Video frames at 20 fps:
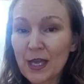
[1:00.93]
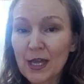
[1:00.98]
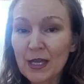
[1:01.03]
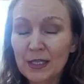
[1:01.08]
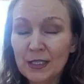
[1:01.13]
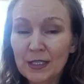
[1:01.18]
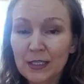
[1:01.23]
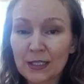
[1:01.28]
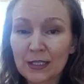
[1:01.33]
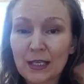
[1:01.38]

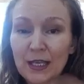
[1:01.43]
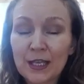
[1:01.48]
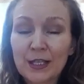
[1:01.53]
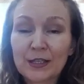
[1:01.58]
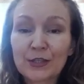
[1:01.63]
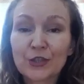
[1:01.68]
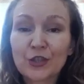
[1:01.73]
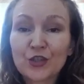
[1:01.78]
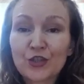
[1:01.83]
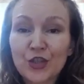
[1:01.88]
and today
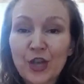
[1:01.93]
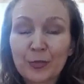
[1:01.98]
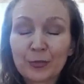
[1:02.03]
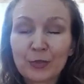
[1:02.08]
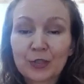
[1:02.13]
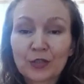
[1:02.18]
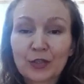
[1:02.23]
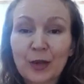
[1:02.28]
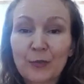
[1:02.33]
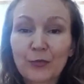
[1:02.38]
is the
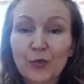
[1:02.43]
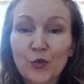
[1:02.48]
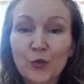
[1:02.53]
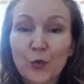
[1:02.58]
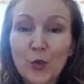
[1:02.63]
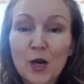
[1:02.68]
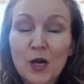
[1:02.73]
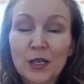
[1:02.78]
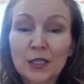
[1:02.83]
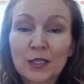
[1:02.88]
chapter number
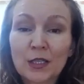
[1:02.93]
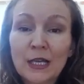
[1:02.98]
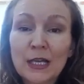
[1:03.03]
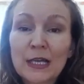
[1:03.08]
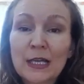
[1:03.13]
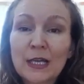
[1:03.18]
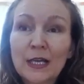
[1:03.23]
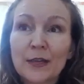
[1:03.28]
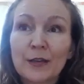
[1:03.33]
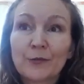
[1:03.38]
1
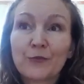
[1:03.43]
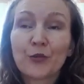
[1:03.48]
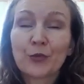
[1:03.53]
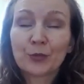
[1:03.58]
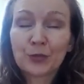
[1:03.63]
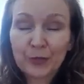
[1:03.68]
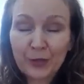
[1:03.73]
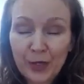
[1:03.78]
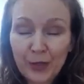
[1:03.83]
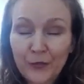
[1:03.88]
from
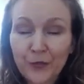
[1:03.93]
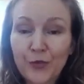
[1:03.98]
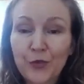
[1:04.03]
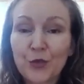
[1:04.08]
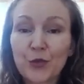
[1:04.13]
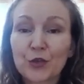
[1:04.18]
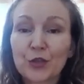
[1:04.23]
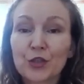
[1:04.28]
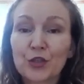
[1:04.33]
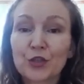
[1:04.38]

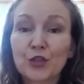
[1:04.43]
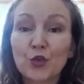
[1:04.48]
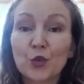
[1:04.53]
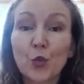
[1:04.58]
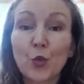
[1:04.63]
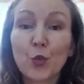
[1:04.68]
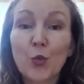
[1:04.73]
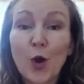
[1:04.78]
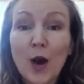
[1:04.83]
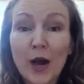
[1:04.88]
12:30 to
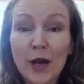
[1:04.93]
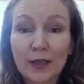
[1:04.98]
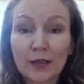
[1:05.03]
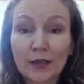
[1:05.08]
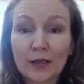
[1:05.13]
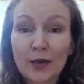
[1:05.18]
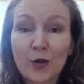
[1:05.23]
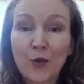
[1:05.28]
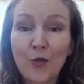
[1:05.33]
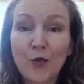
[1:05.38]

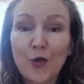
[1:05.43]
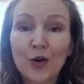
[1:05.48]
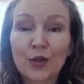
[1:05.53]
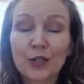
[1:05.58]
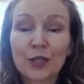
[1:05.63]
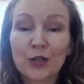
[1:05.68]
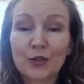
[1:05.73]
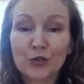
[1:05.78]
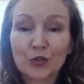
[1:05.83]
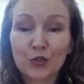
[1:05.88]
1
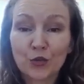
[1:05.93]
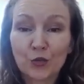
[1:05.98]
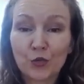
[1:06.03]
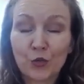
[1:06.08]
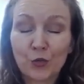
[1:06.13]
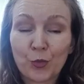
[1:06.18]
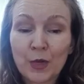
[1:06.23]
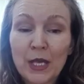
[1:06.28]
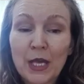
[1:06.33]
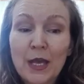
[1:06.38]
on
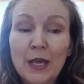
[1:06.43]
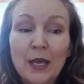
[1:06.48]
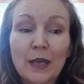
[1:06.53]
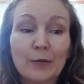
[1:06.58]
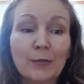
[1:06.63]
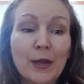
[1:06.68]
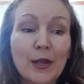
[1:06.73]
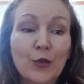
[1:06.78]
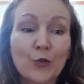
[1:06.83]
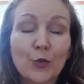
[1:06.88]
Zoom.
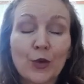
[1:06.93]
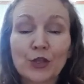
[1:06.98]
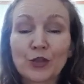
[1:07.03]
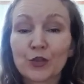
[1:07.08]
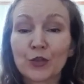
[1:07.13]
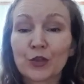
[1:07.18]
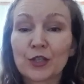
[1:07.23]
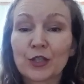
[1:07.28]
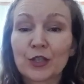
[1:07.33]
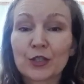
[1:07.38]
And by the way,
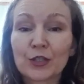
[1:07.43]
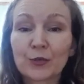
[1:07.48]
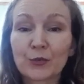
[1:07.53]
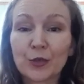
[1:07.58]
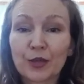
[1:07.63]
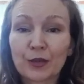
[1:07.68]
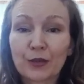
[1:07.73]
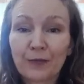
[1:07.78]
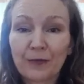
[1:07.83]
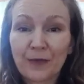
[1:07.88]
so here's
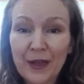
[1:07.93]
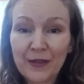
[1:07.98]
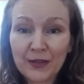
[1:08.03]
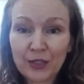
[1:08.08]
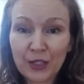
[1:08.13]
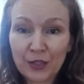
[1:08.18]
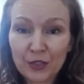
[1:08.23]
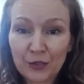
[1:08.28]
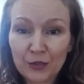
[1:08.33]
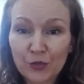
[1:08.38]
what the
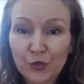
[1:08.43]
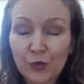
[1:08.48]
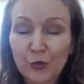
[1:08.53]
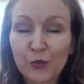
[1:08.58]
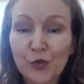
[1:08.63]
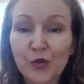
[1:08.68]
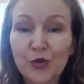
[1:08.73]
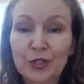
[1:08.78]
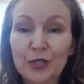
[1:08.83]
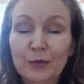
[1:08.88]
5-second rule
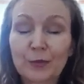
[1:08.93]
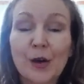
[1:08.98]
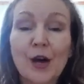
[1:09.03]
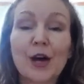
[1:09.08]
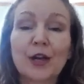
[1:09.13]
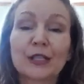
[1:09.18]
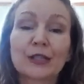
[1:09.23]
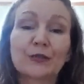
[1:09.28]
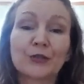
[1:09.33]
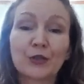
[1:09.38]
book is
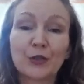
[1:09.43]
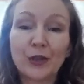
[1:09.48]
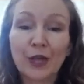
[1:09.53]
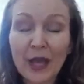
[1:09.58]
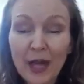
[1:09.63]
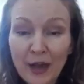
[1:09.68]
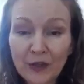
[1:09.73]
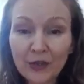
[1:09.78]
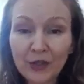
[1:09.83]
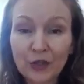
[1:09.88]
about. If you
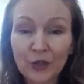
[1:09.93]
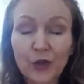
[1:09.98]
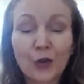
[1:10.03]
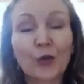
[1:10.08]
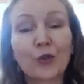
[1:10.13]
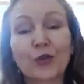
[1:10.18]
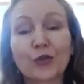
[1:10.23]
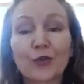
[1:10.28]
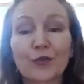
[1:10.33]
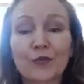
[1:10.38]
haven't
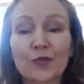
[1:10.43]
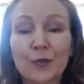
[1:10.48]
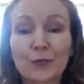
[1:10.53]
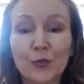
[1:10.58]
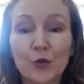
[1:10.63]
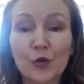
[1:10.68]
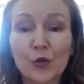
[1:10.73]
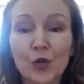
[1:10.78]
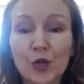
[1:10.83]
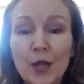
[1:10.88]
heard of the
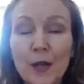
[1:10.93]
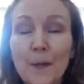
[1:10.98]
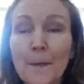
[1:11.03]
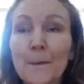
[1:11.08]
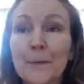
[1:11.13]
book,